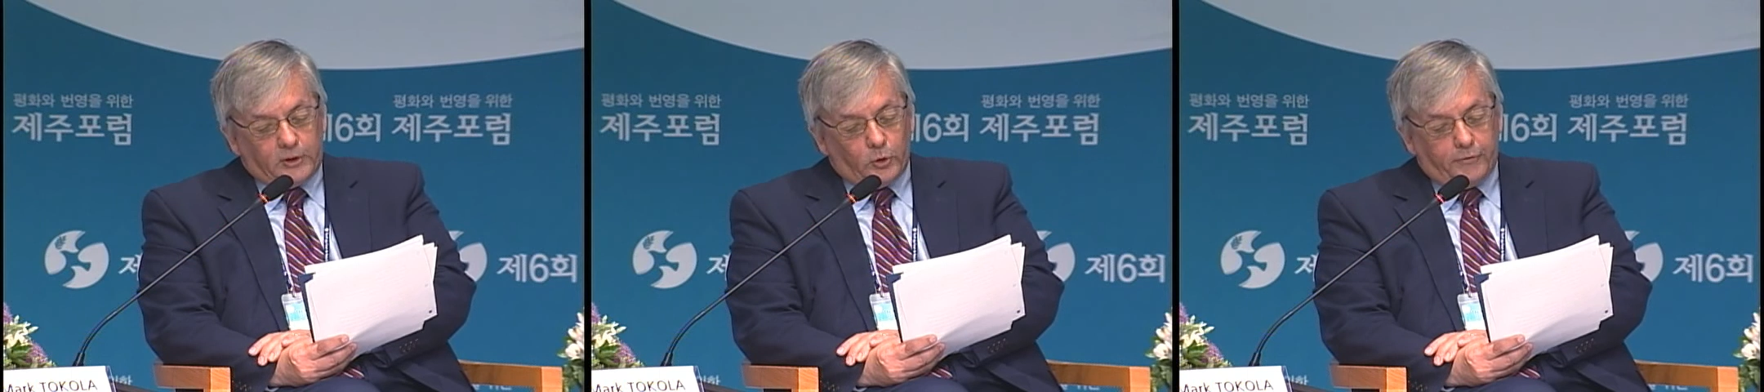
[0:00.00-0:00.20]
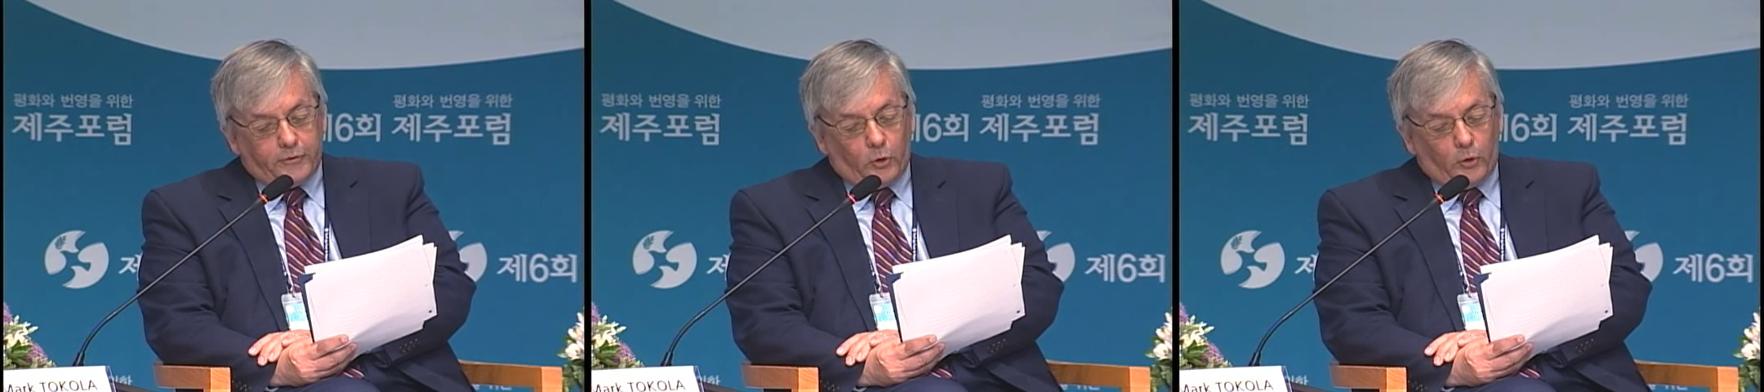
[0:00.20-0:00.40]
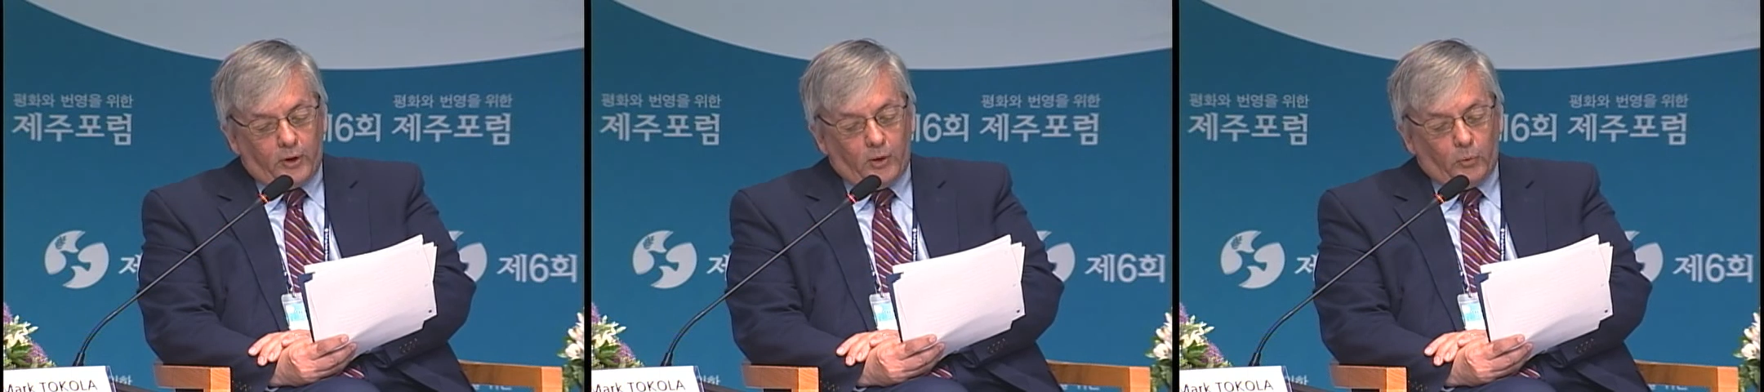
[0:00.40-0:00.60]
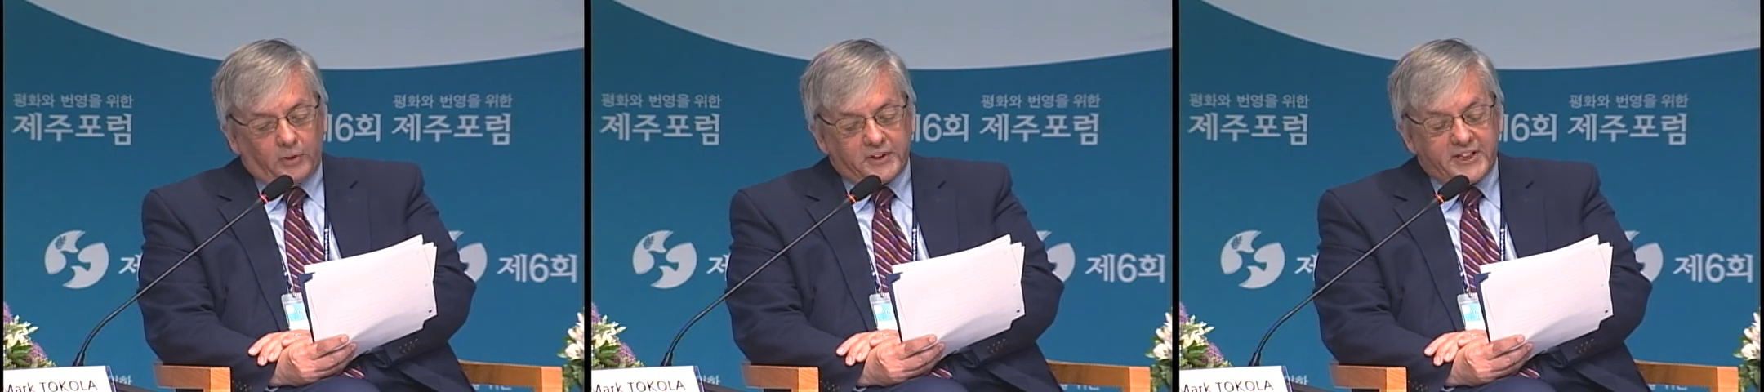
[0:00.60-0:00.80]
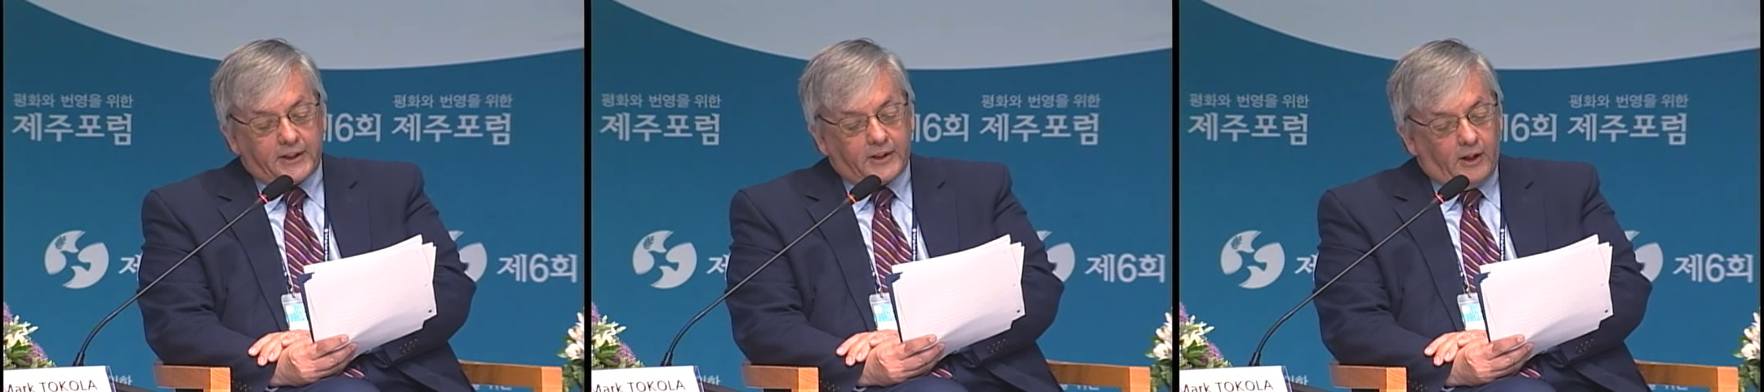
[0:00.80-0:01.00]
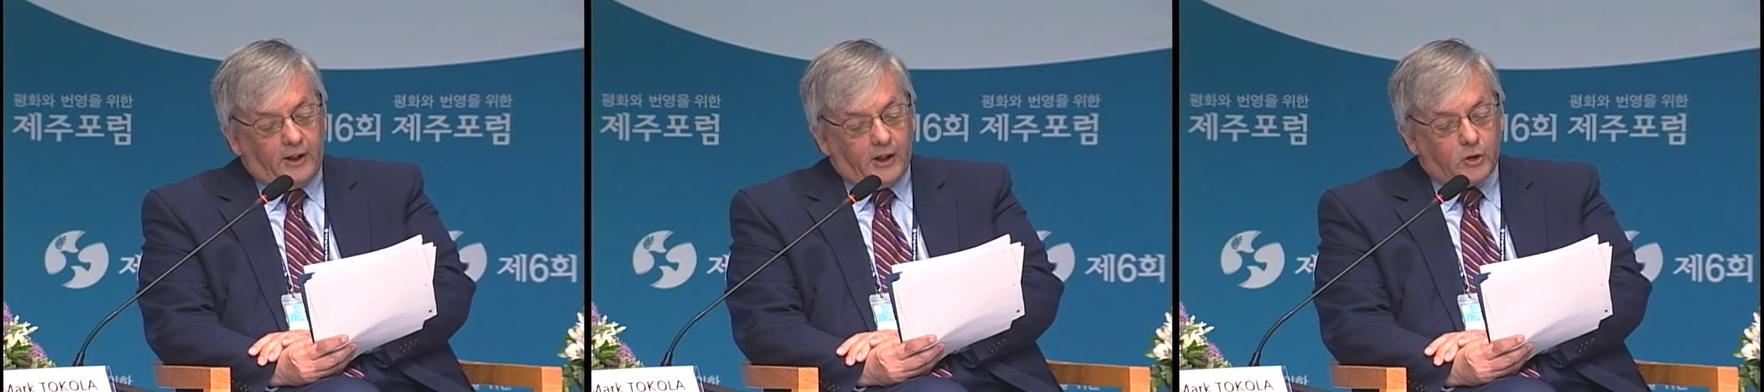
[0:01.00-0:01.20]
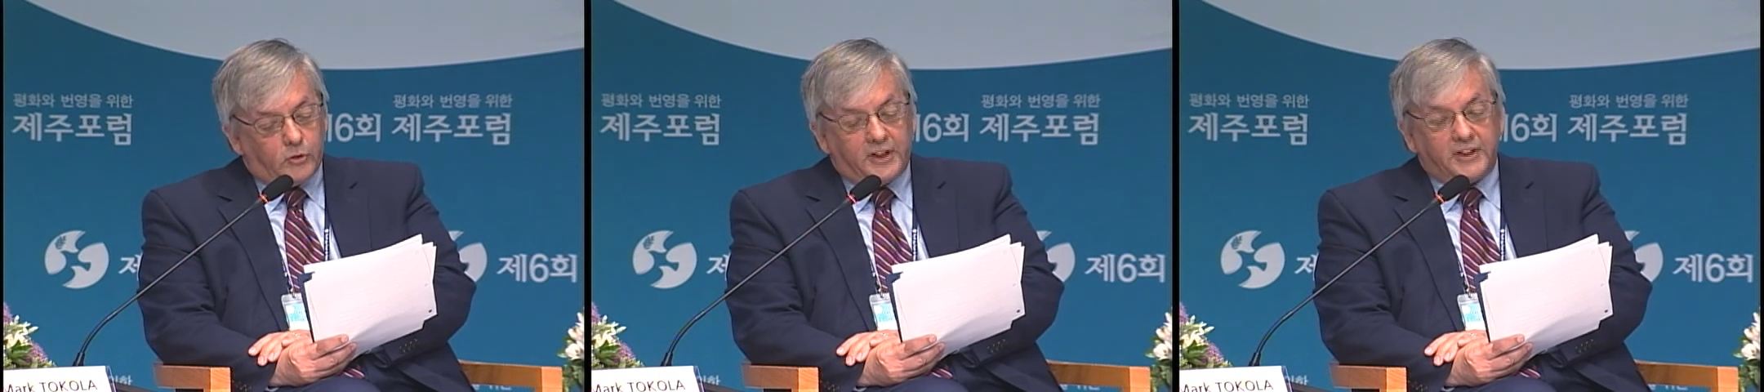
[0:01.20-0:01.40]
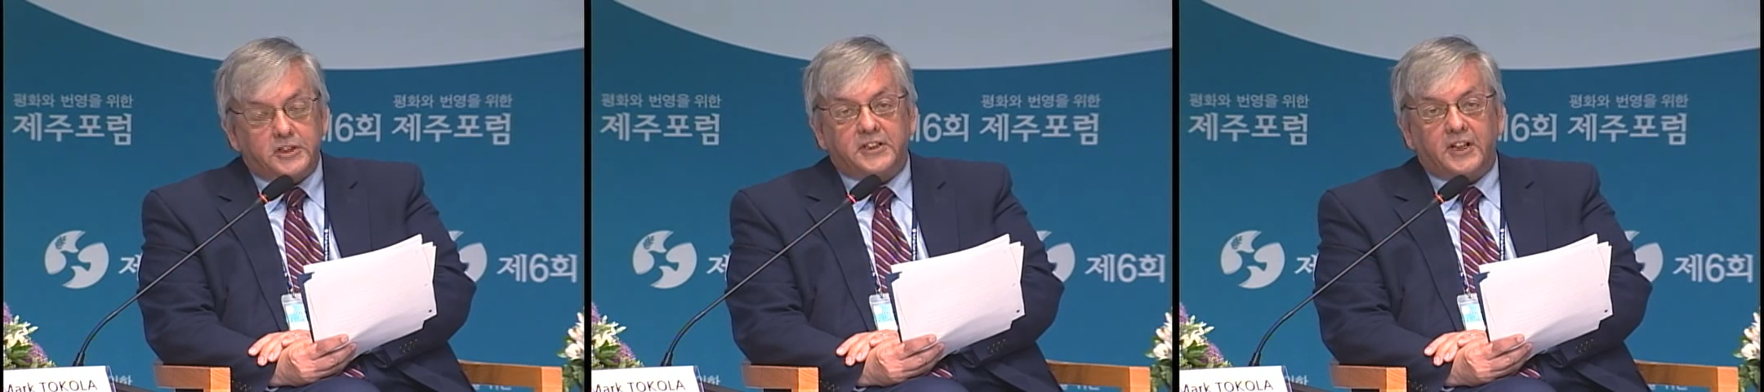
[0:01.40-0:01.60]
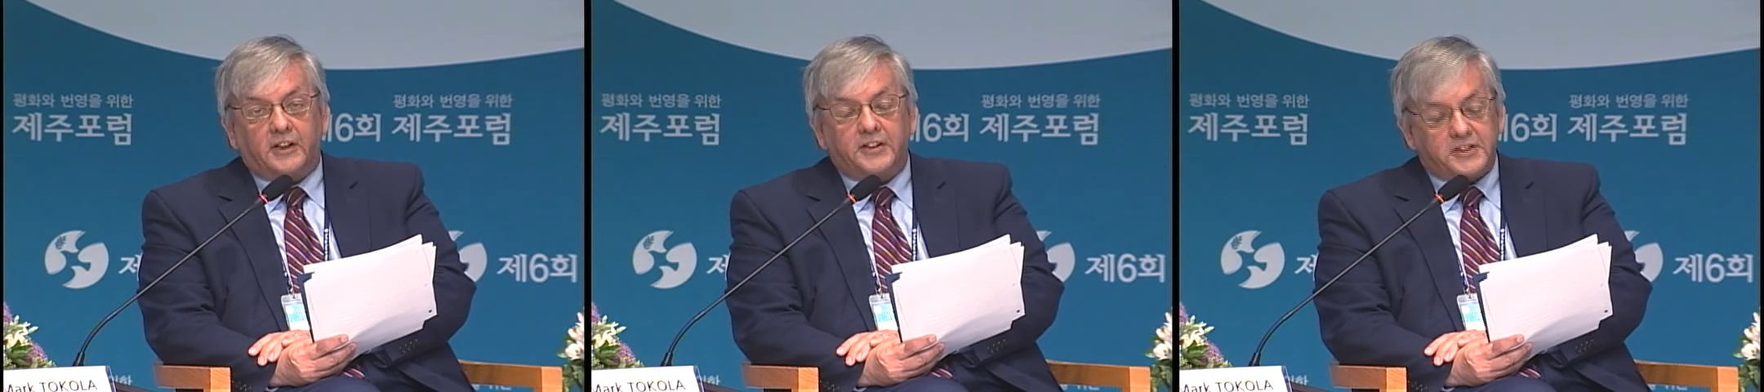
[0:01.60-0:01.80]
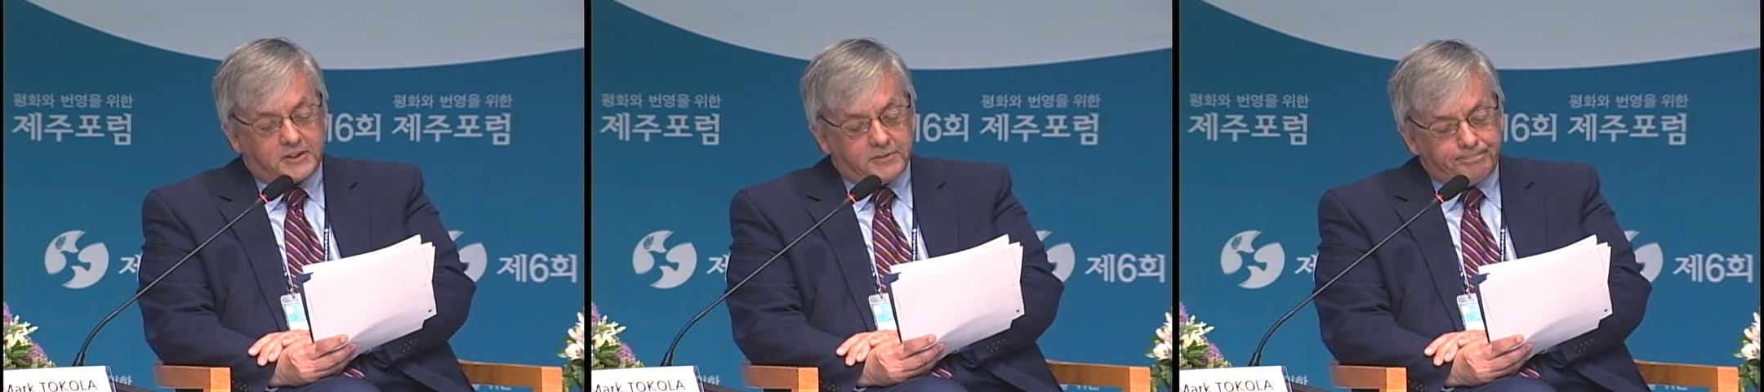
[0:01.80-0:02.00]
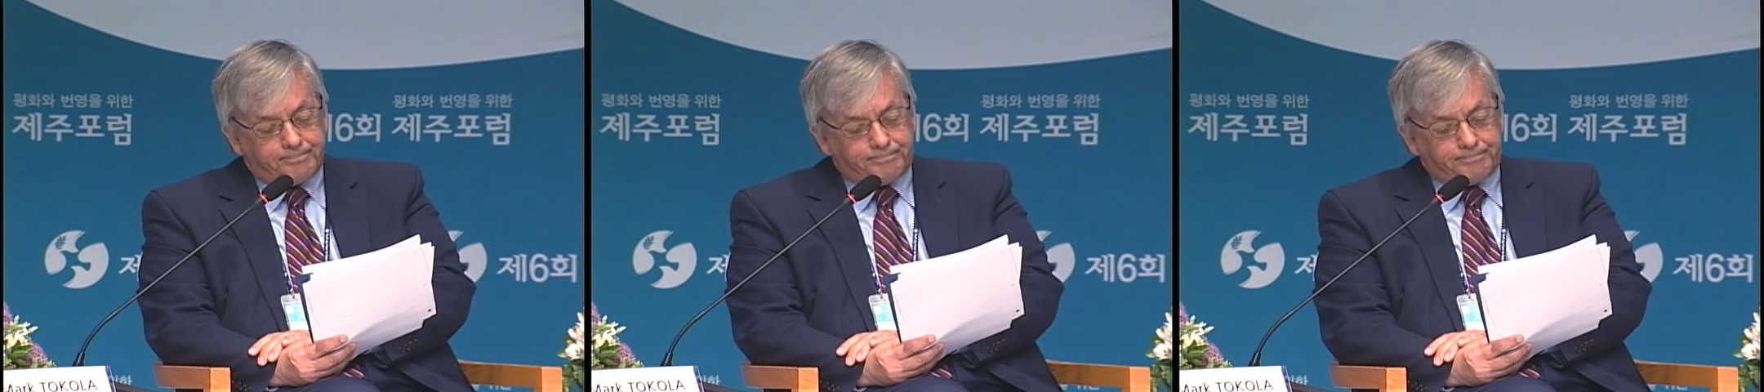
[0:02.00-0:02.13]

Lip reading: North Korea will take concrete steps